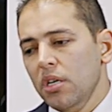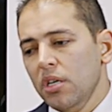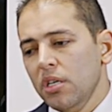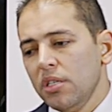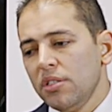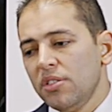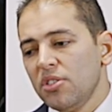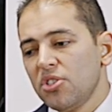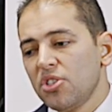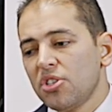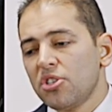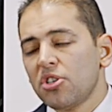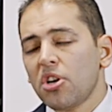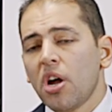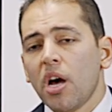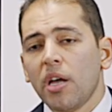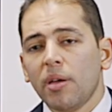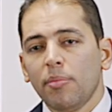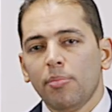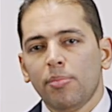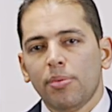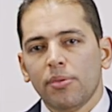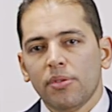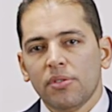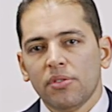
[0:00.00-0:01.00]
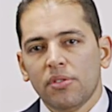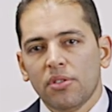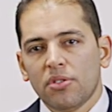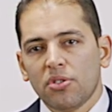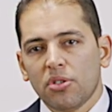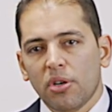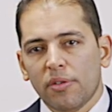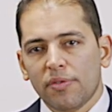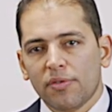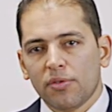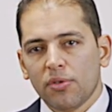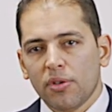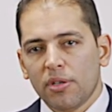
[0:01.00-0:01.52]
describe the
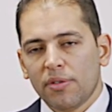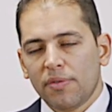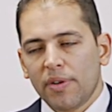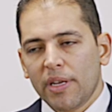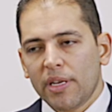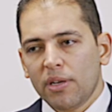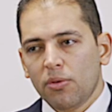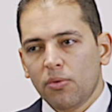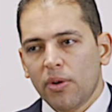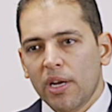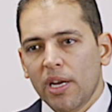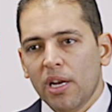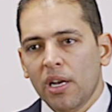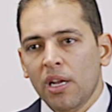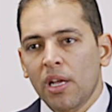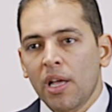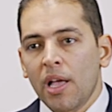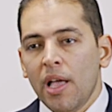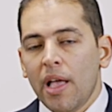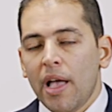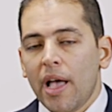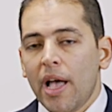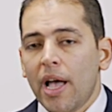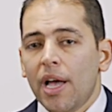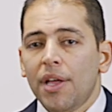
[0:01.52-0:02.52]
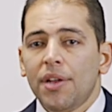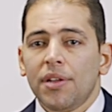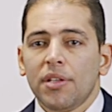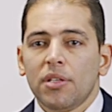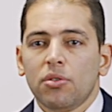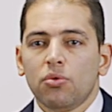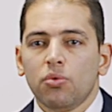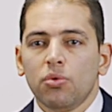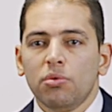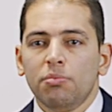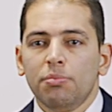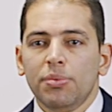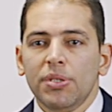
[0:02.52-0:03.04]
software very well, and it
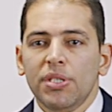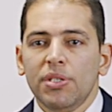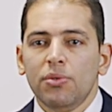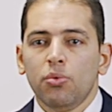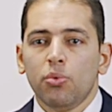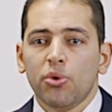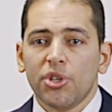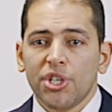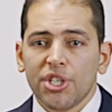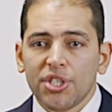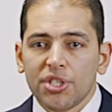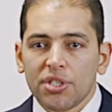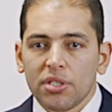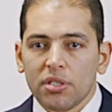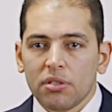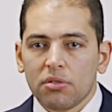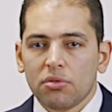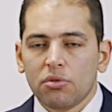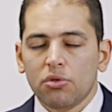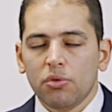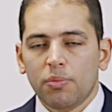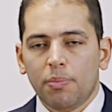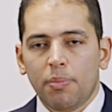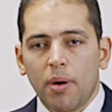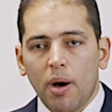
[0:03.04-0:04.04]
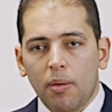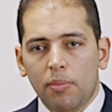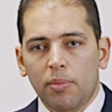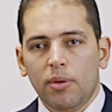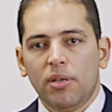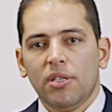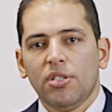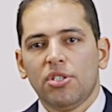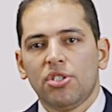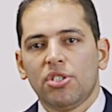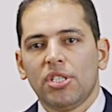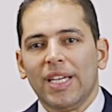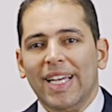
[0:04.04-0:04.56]
would be worth it to
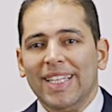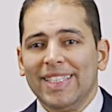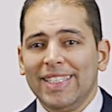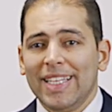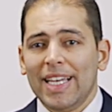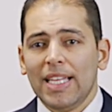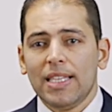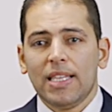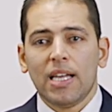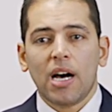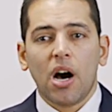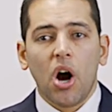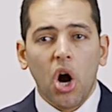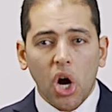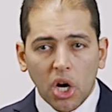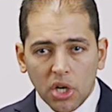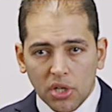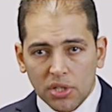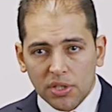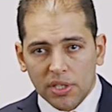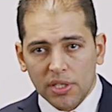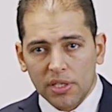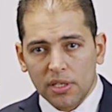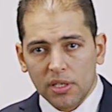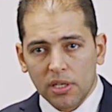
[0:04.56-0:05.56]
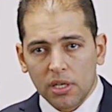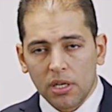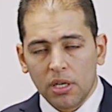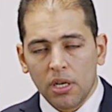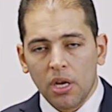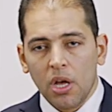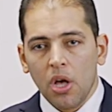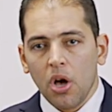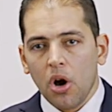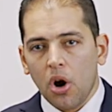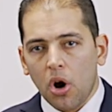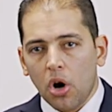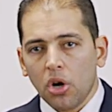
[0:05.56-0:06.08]
publish a data article
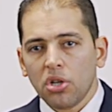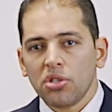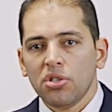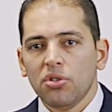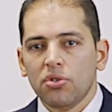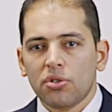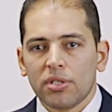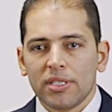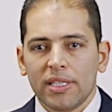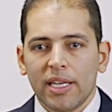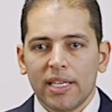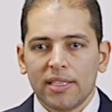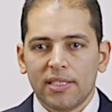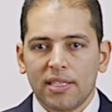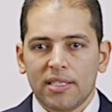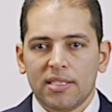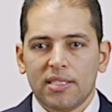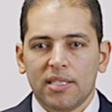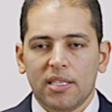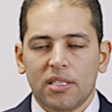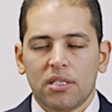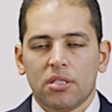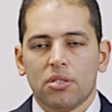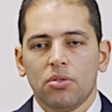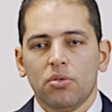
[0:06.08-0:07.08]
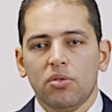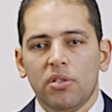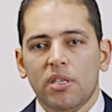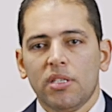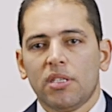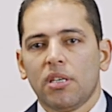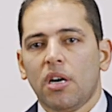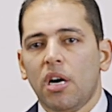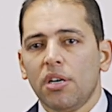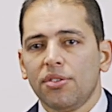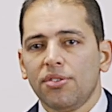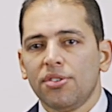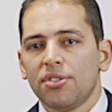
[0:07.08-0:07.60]
on your data set so that
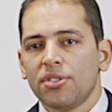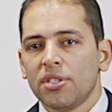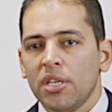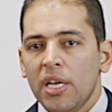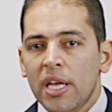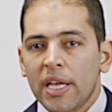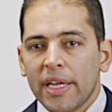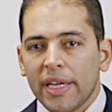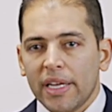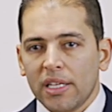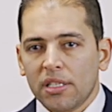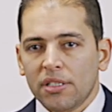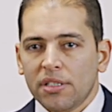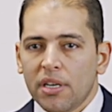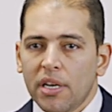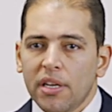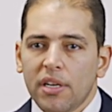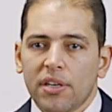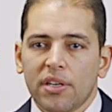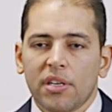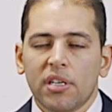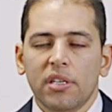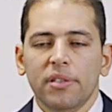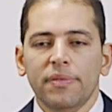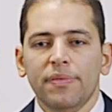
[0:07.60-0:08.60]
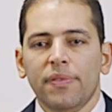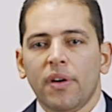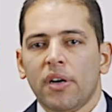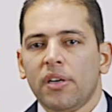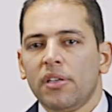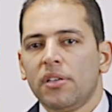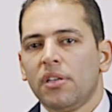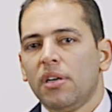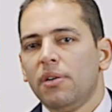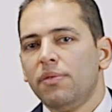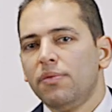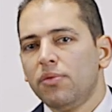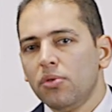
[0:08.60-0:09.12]
others can directly find
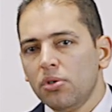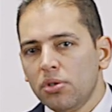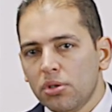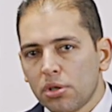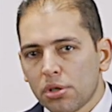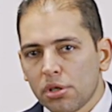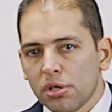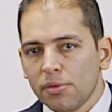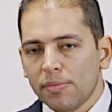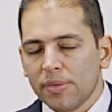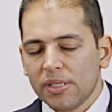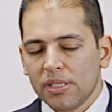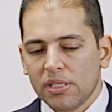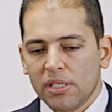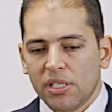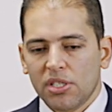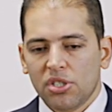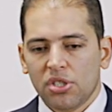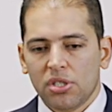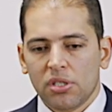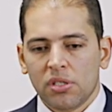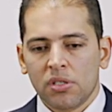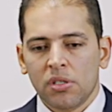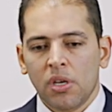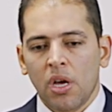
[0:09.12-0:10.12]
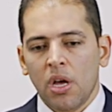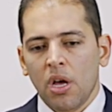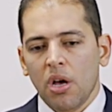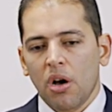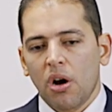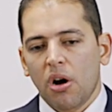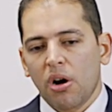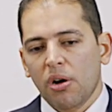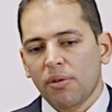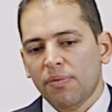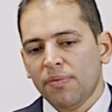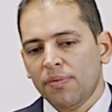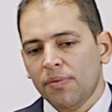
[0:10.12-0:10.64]
a full documentation
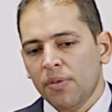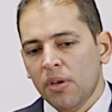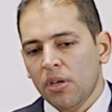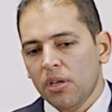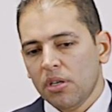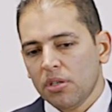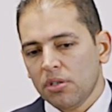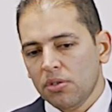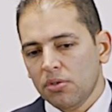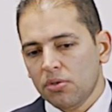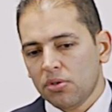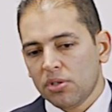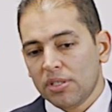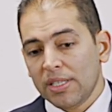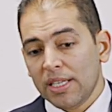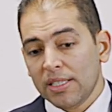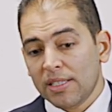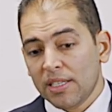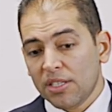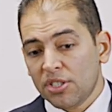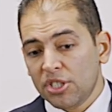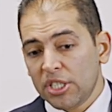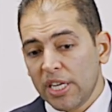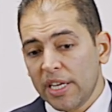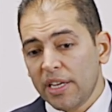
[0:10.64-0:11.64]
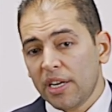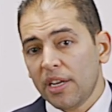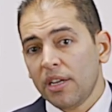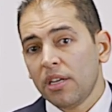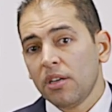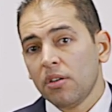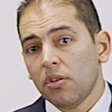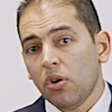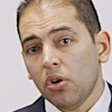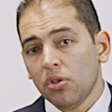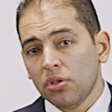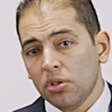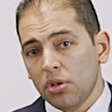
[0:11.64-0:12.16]
of your data sharing
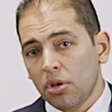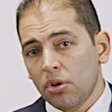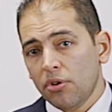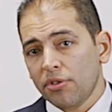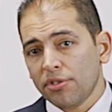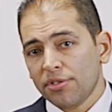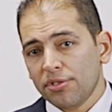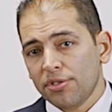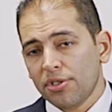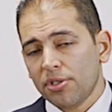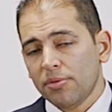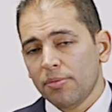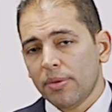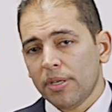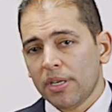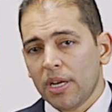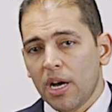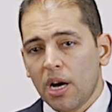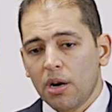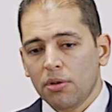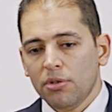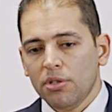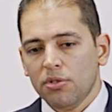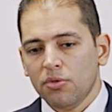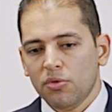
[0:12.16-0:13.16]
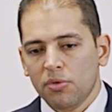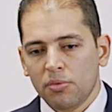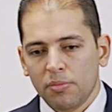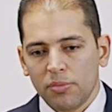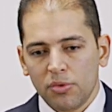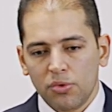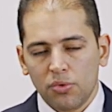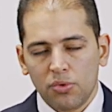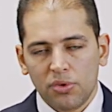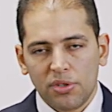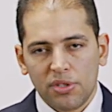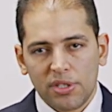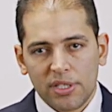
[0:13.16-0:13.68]
on the long term and how you will
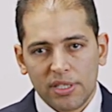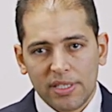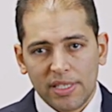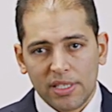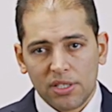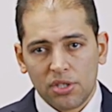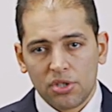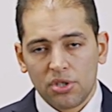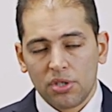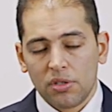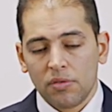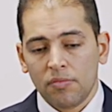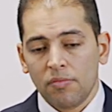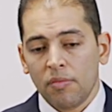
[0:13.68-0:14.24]
do the retention.